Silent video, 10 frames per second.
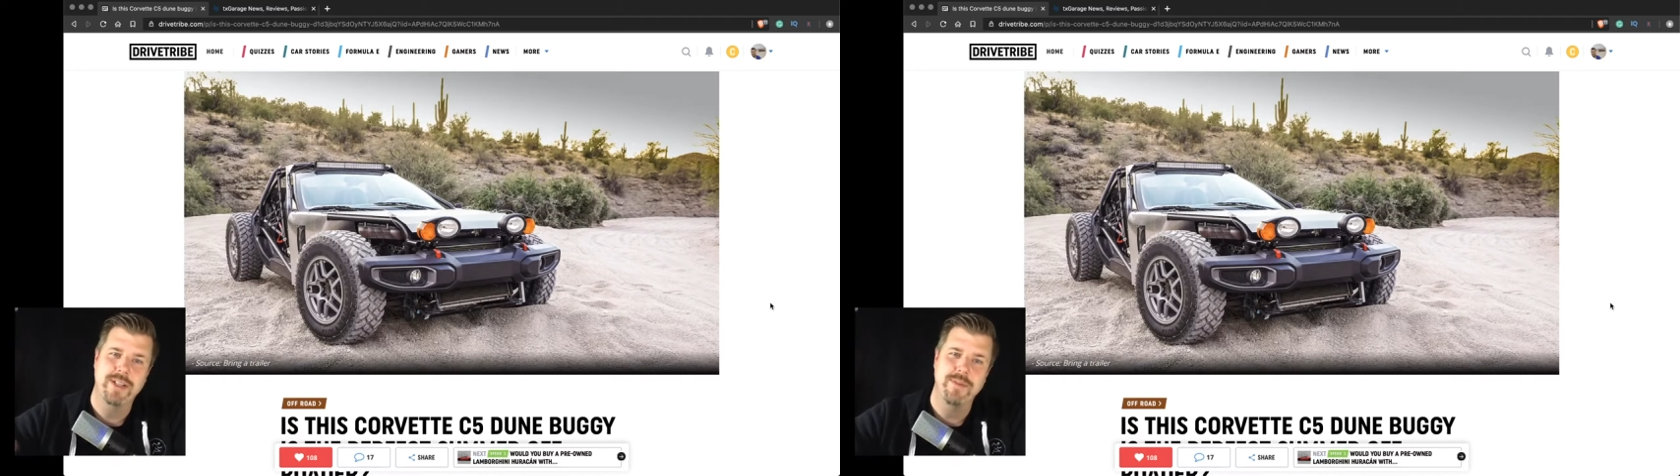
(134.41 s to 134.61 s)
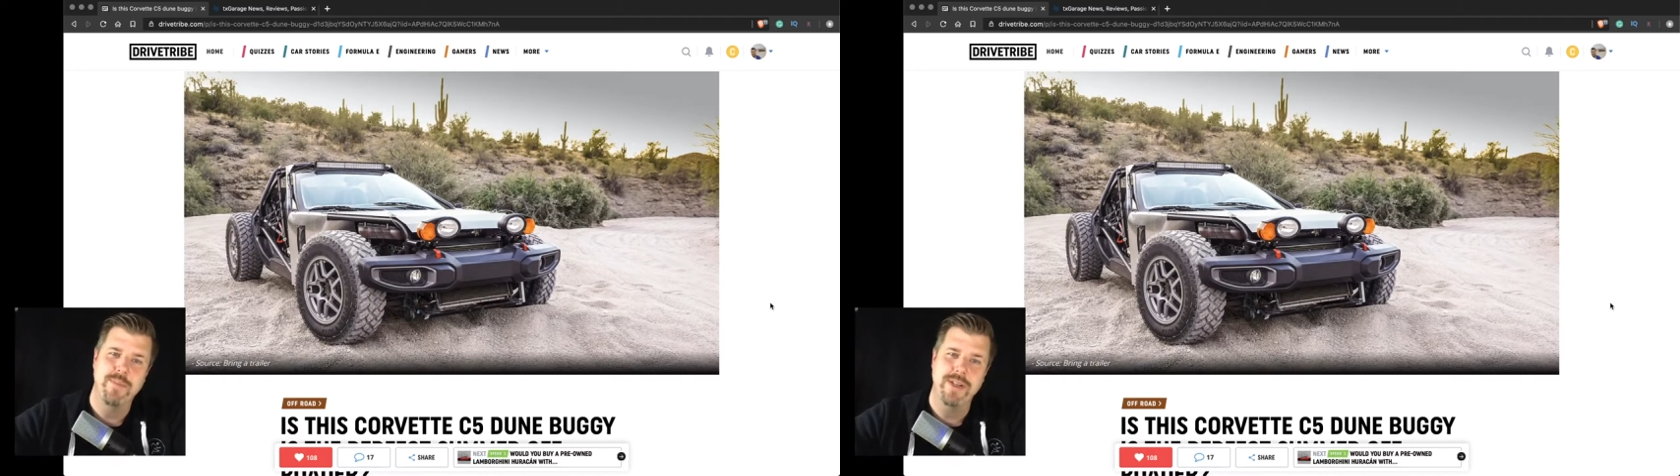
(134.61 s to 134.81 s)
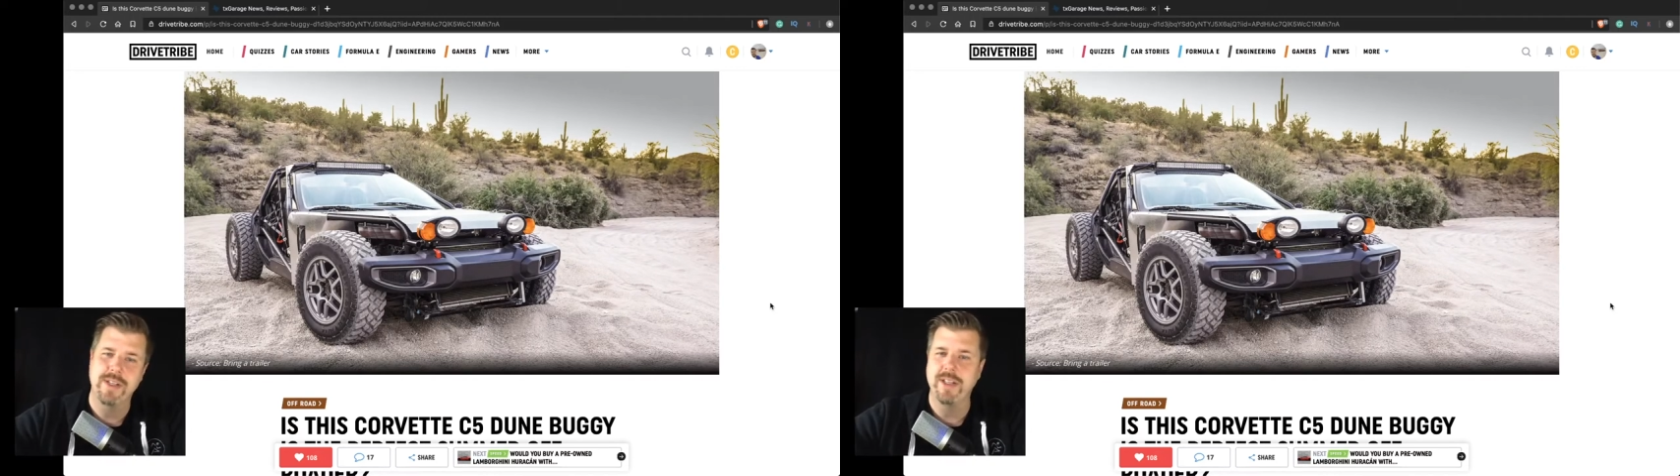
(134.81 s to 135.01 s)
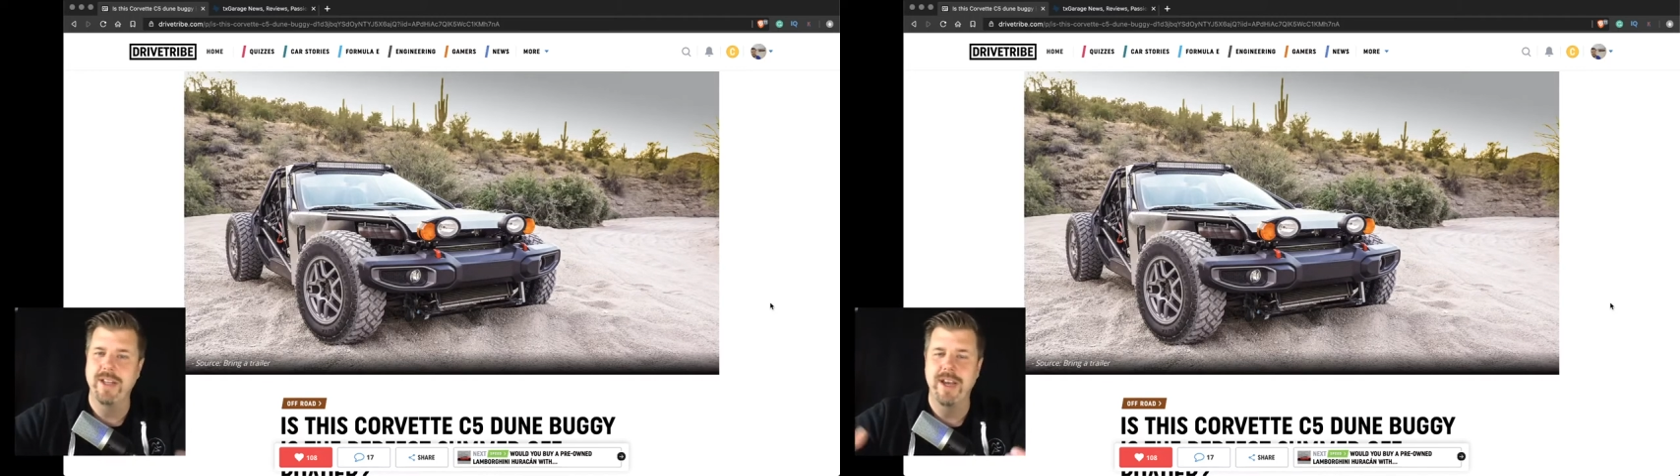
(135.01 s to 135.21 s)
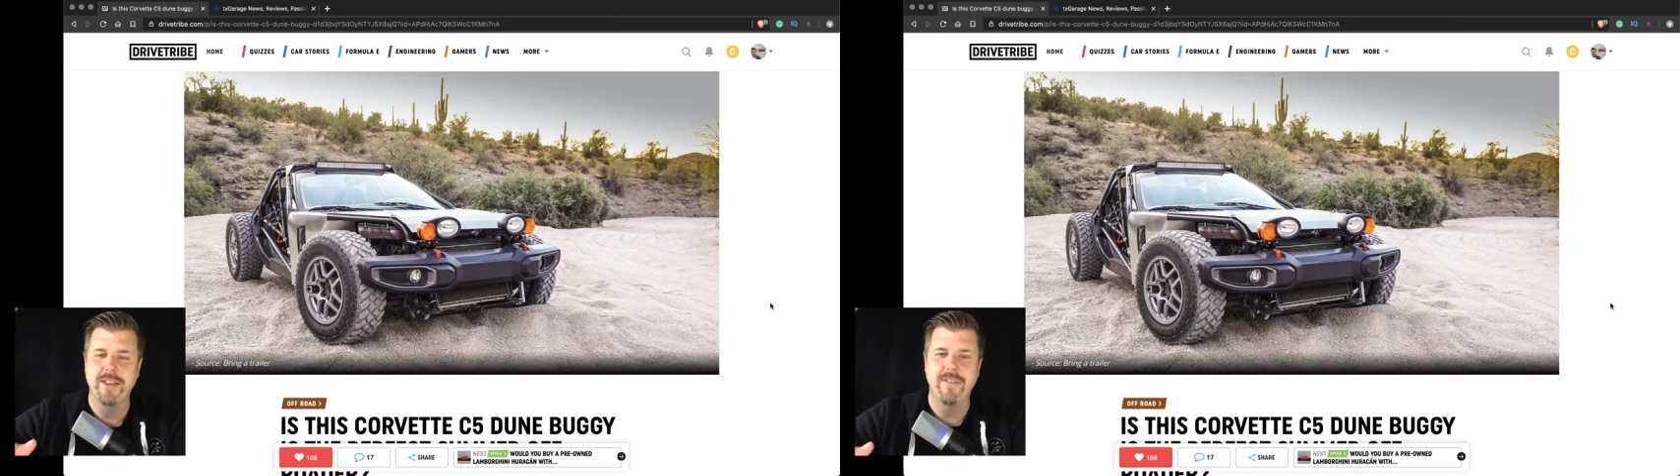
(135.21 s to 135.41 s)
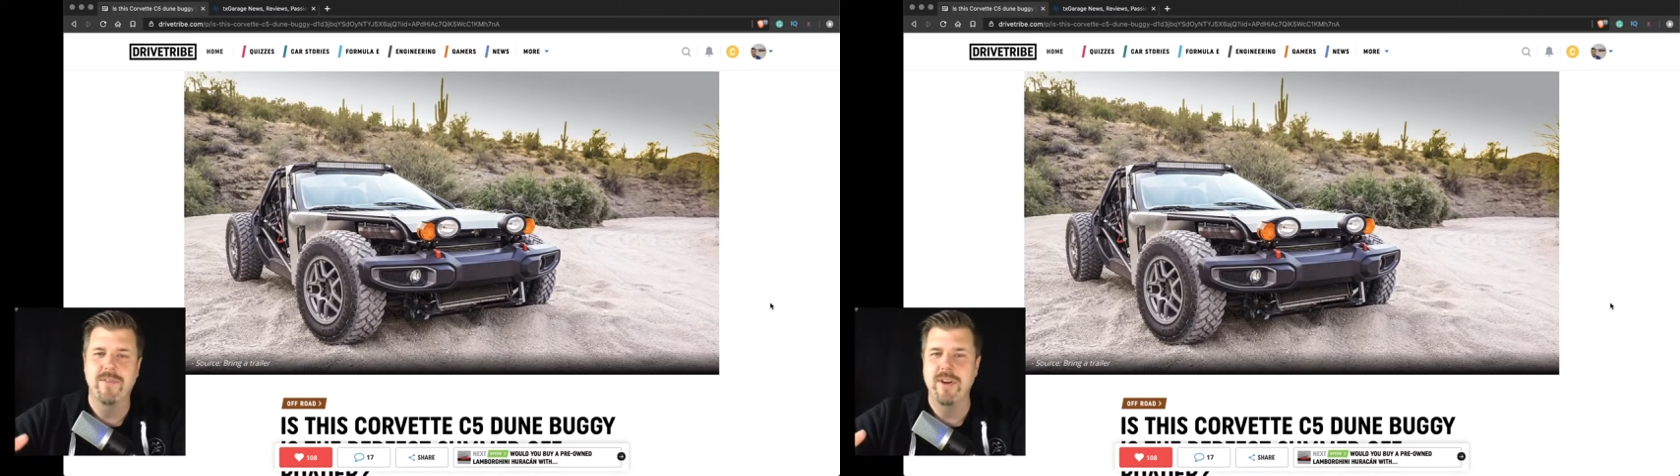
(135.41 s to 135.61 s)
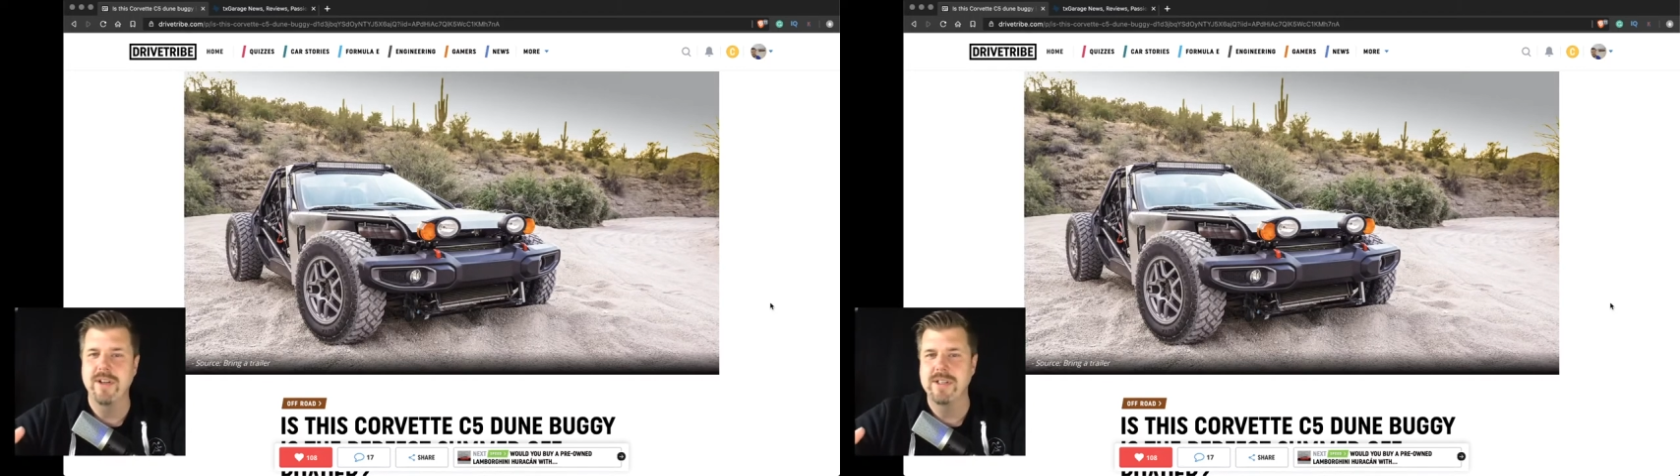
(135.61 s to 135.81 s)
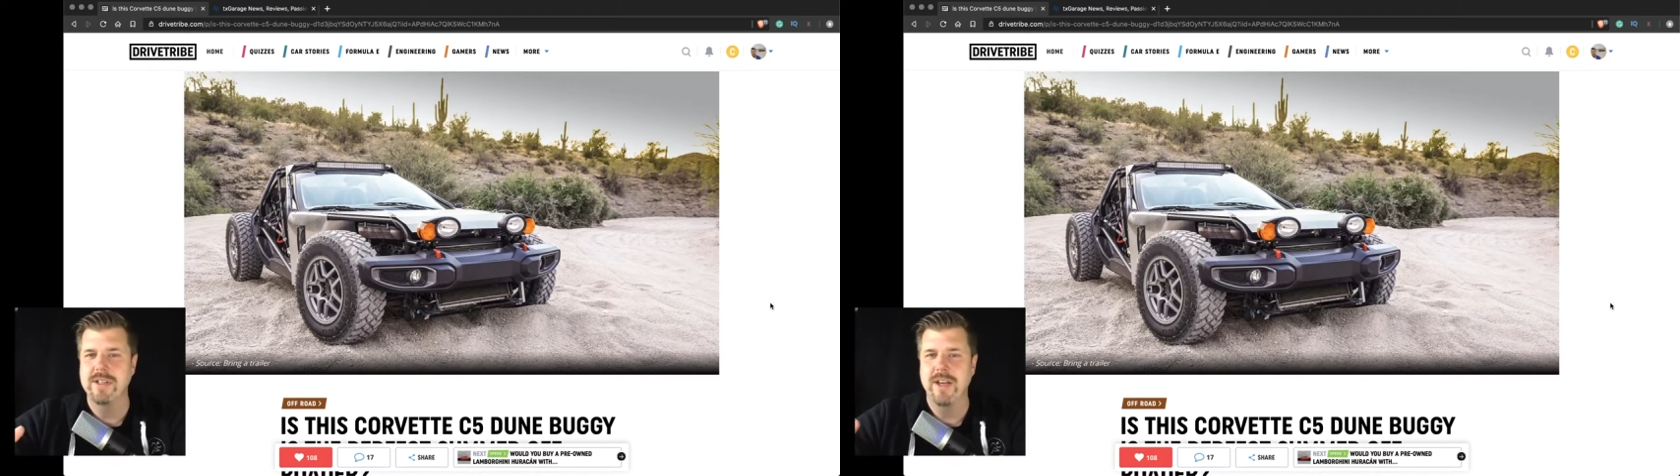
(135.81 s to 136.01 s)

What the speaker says: and basically had the front,